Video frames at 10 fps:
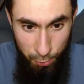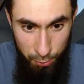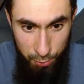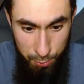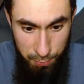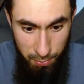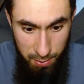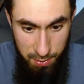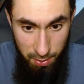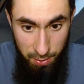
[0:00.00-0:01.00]
good news for
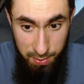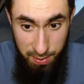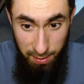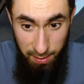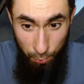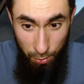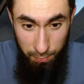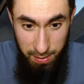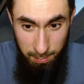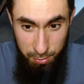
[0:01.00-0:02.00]
us. Cyran is taking a lot of damage